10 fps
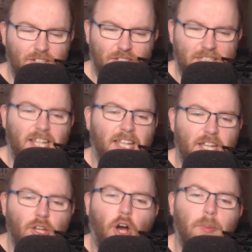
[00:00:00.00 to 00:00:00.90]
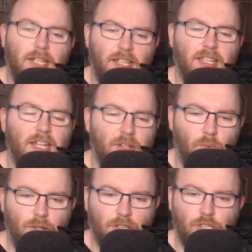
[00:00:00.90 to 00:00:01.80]
silly comedy thing
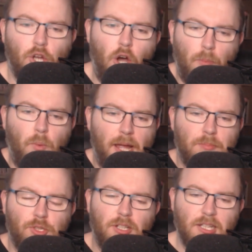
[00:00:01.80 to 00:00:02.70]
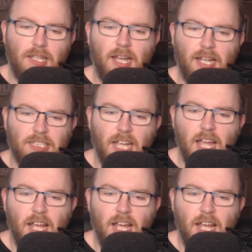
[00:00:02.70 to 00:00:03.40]
where there's cobwebs on the desk,